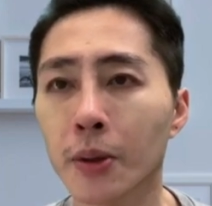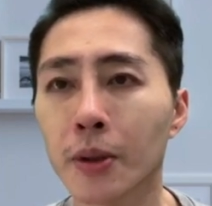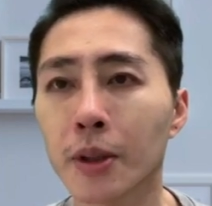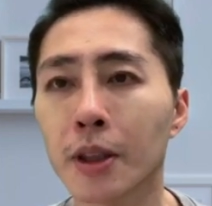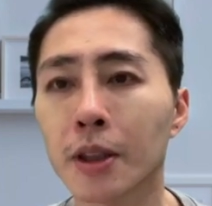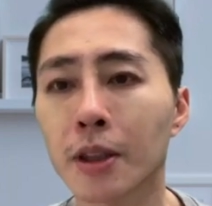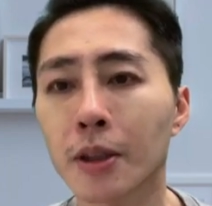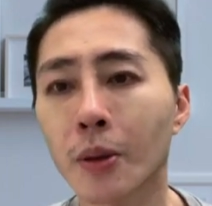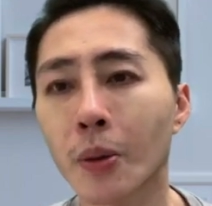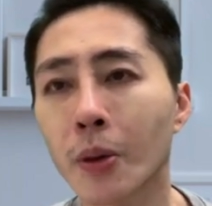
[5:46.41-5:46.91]

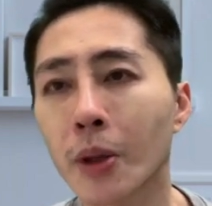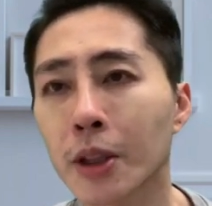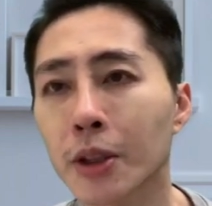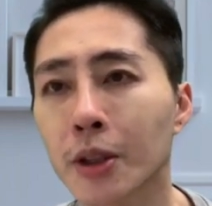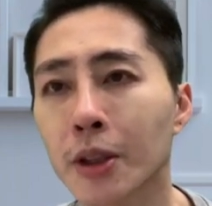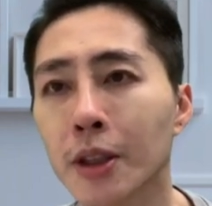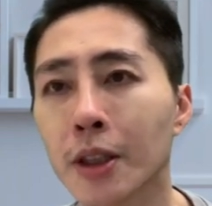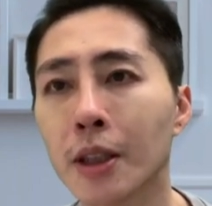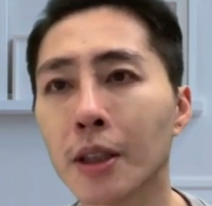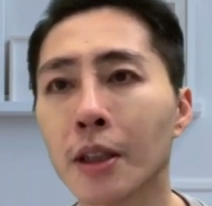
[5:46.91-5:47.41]
Okay, so this
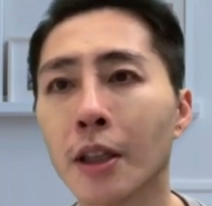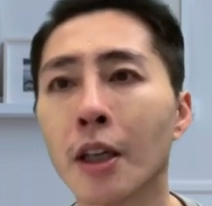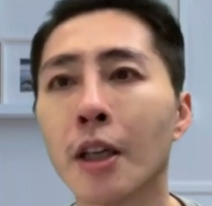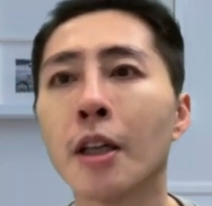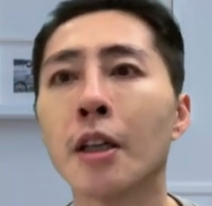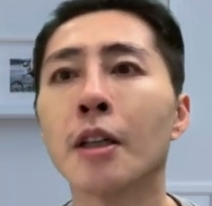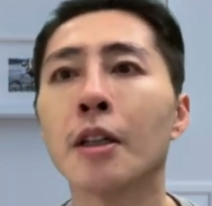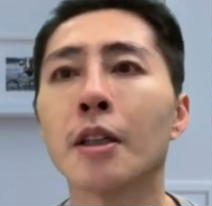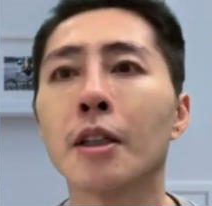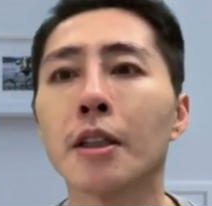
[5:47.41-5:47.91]
question,
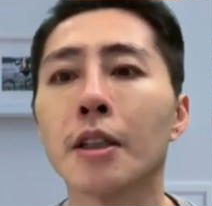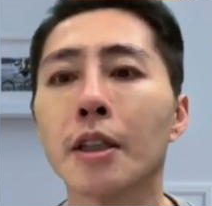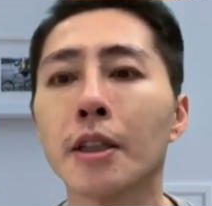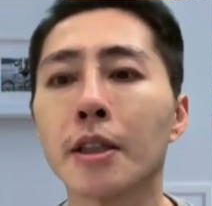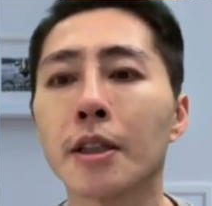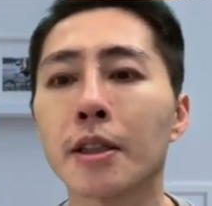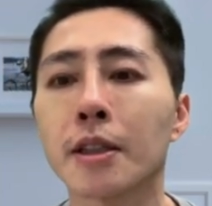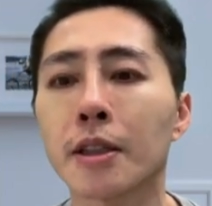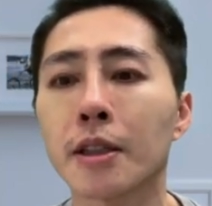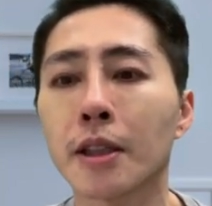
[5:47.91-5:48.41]

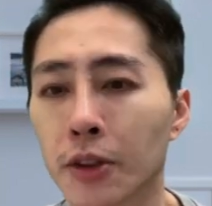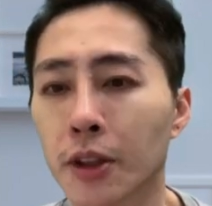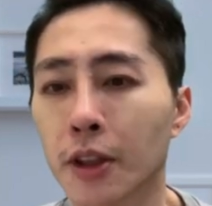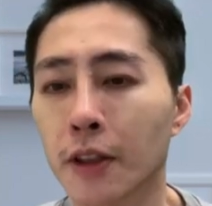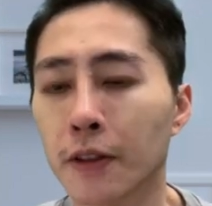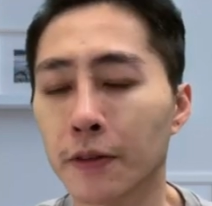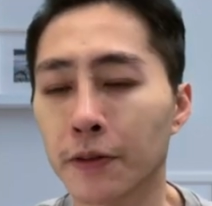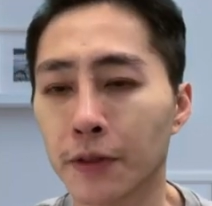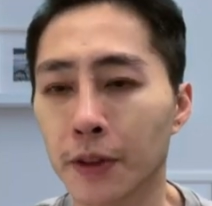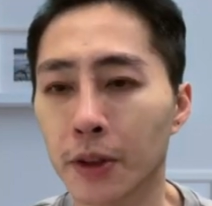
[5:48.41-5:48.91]
it
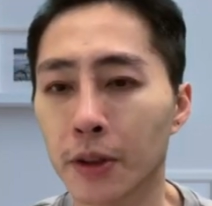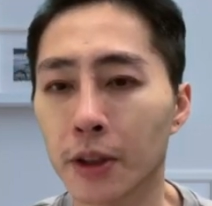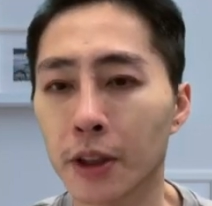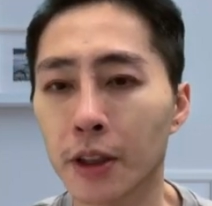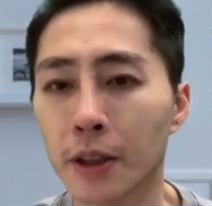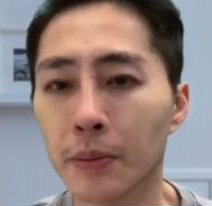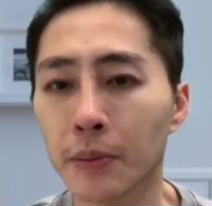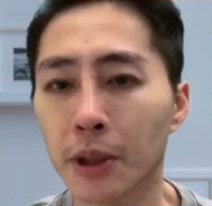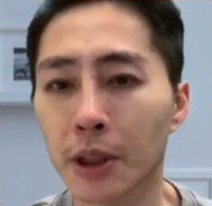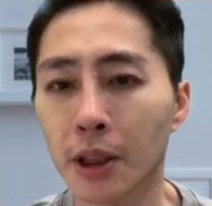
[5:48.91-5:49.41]
sounds
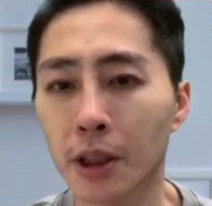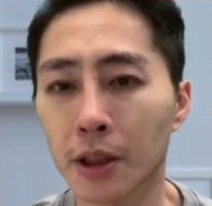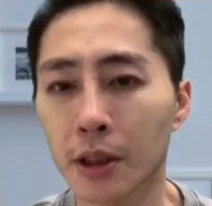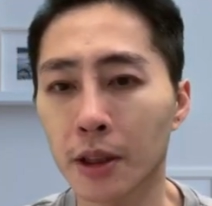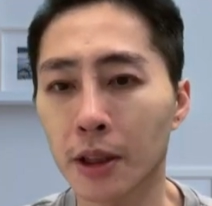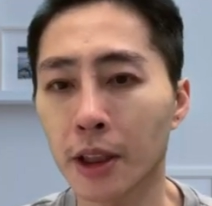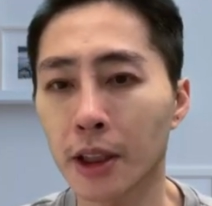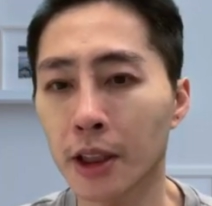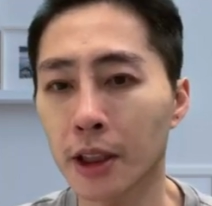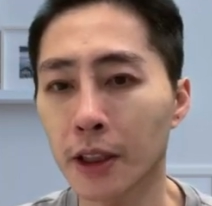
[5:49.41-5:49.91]
confusing
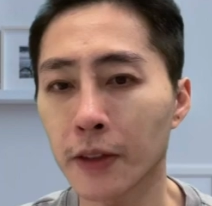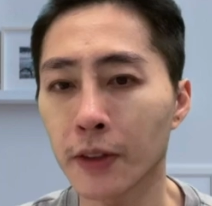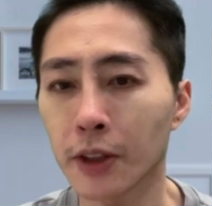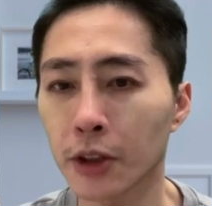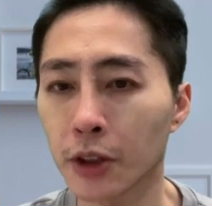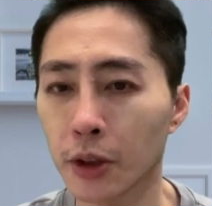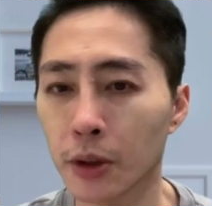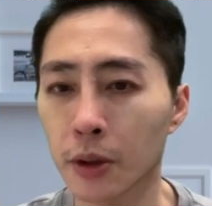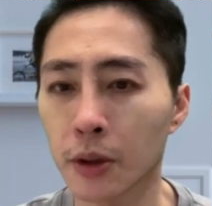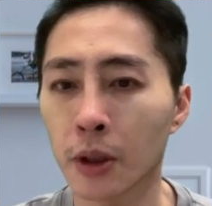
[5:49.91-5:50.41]
because
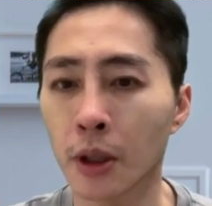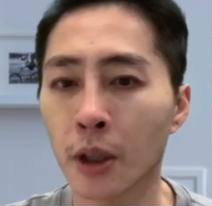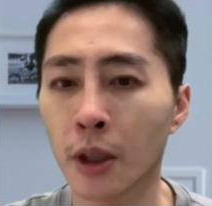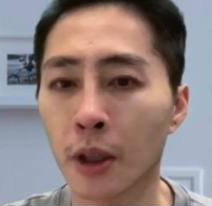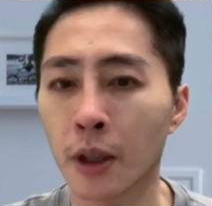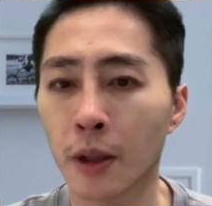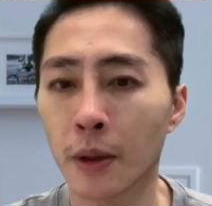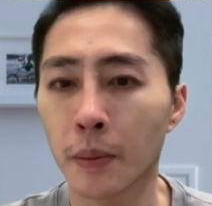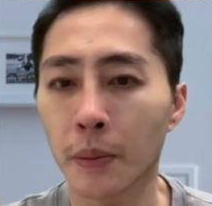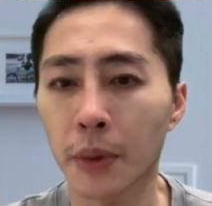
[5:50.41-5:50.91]
they're giving
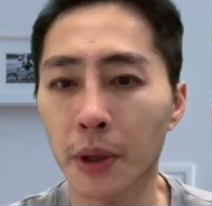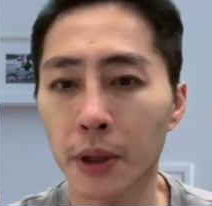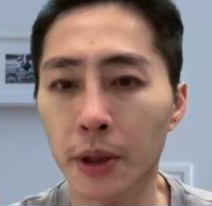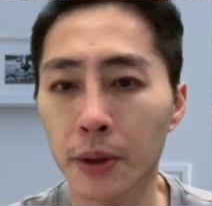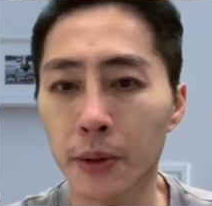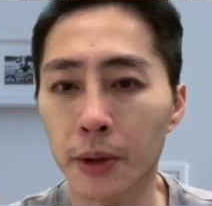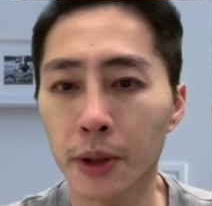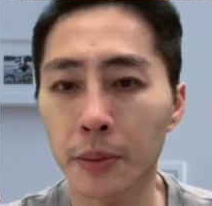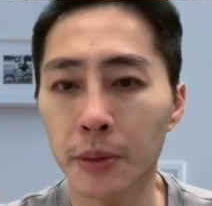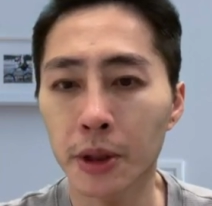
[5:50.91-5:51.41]
you
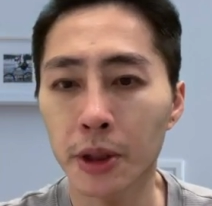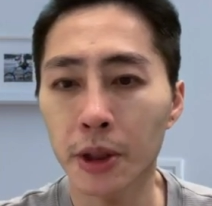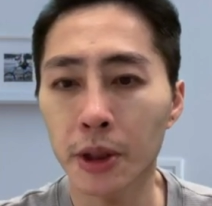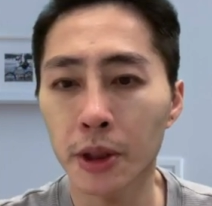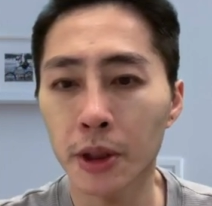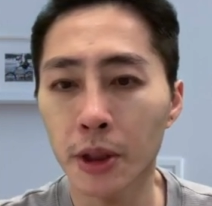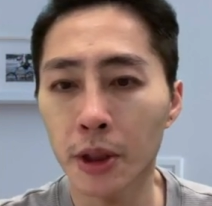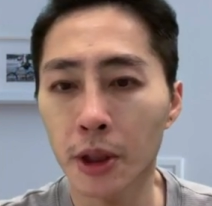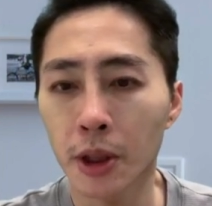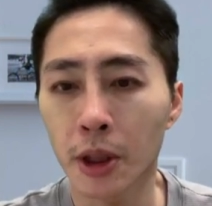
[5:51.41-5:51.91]

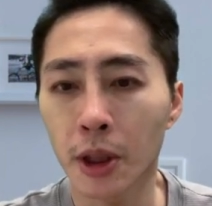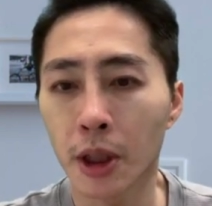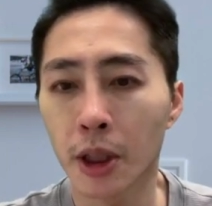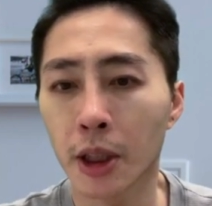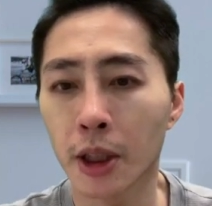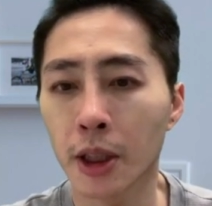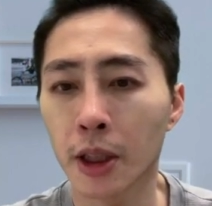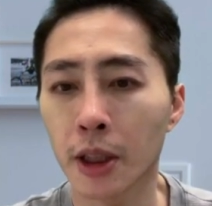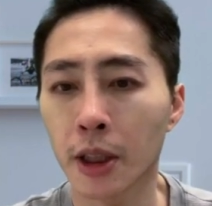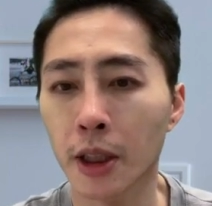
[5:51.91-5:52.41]
perimeter
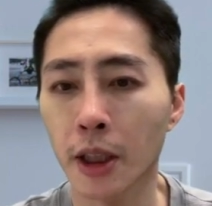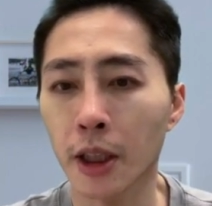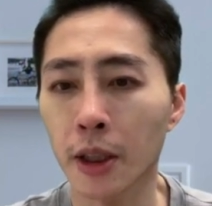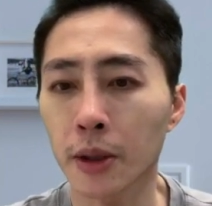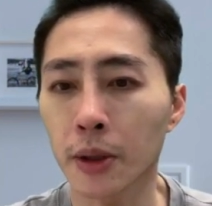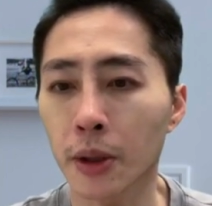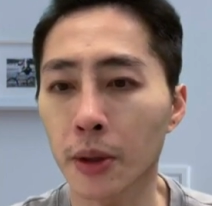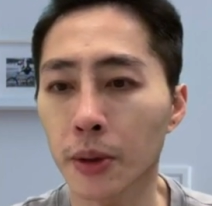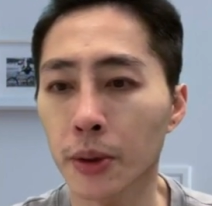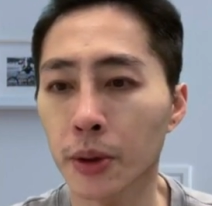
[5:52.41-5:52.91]

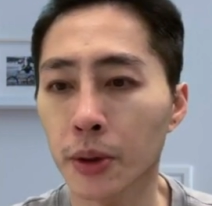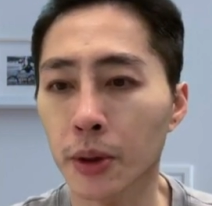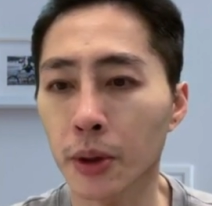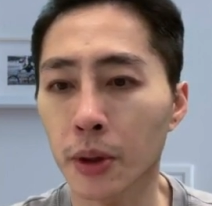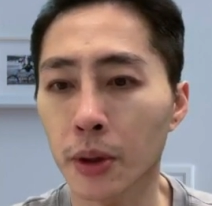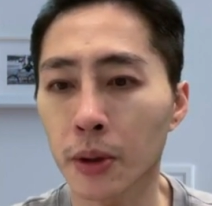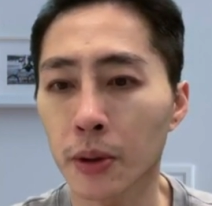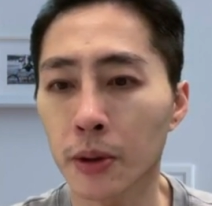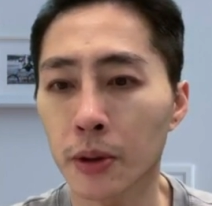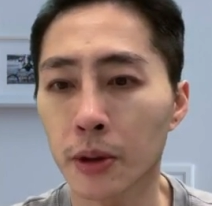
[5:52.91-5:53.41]
and
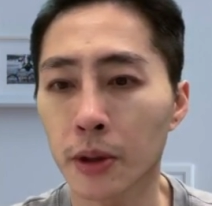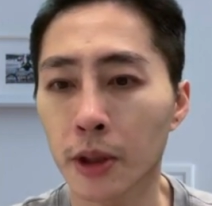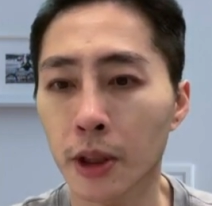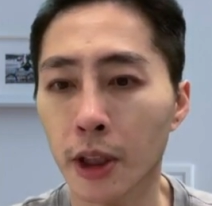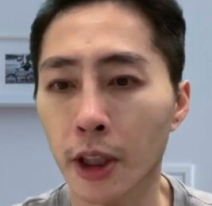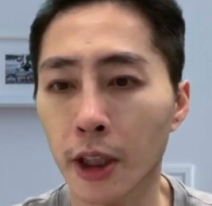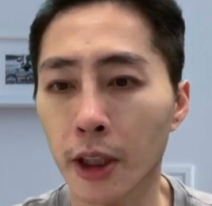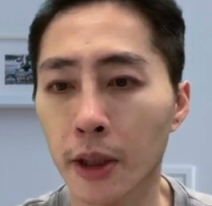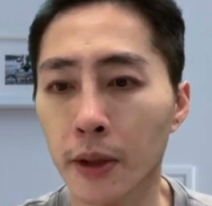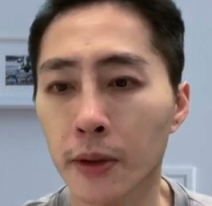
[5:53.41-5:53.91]

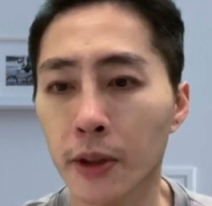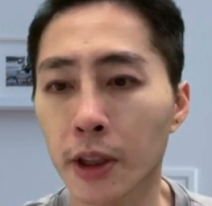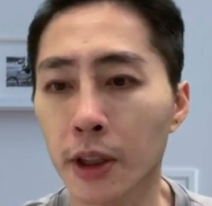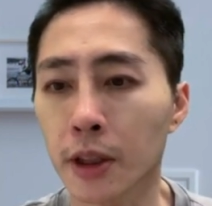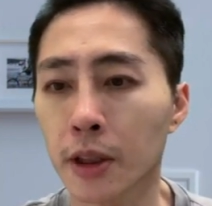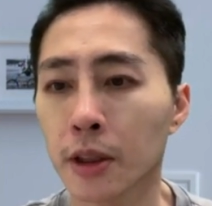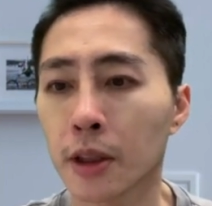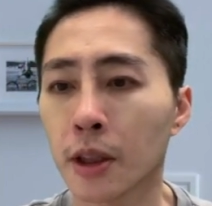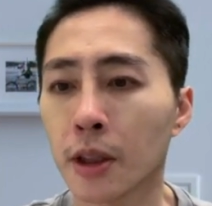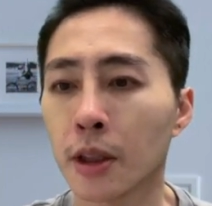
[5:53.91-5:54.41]
also
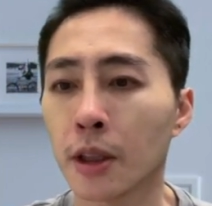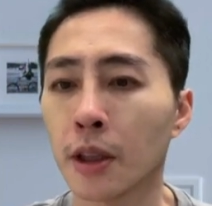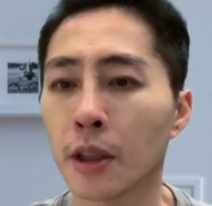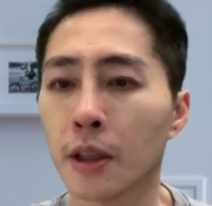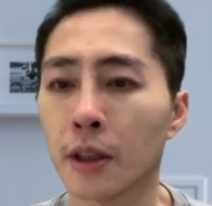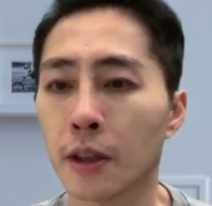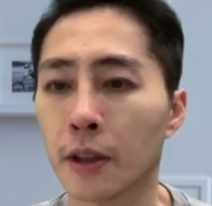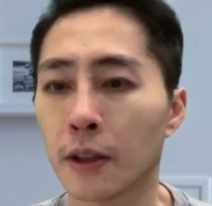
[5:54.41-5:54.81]
area.